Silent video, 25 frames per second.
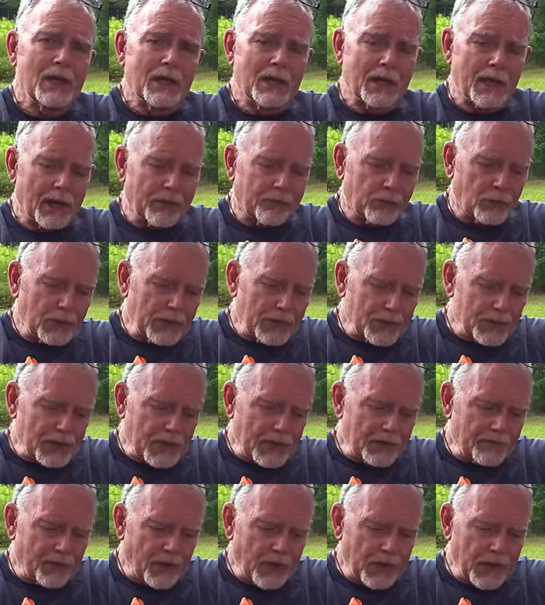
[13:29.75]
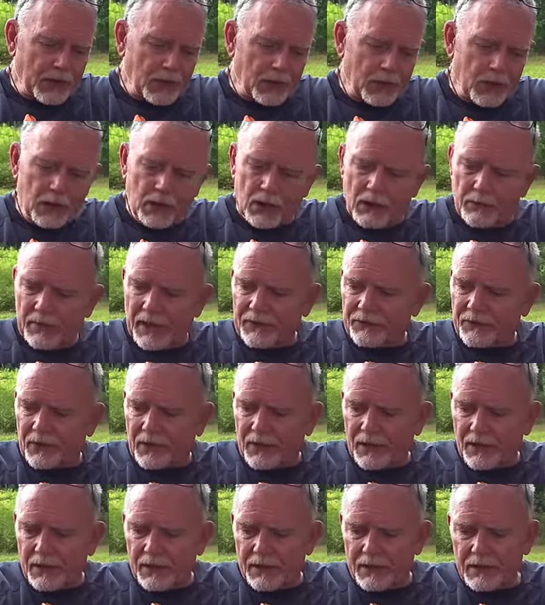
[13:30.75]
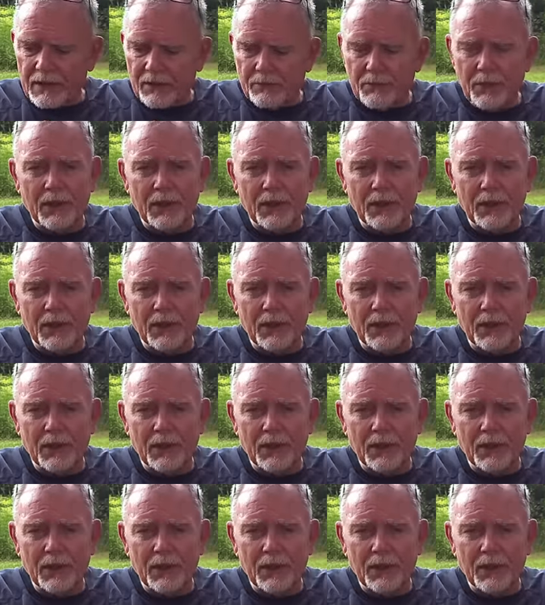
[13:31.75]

And I've really said very little about the gun